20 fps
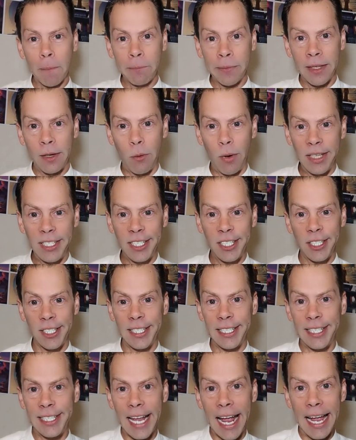wasn't
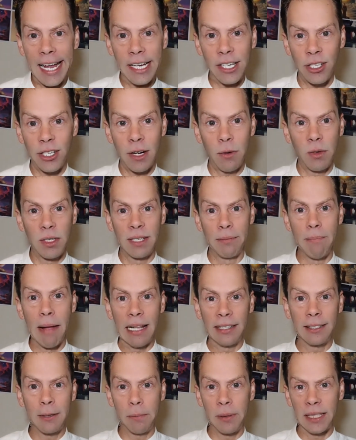just staged, it was
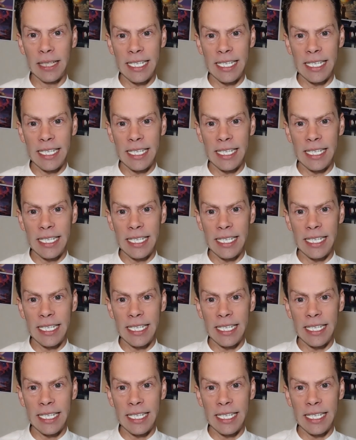multiply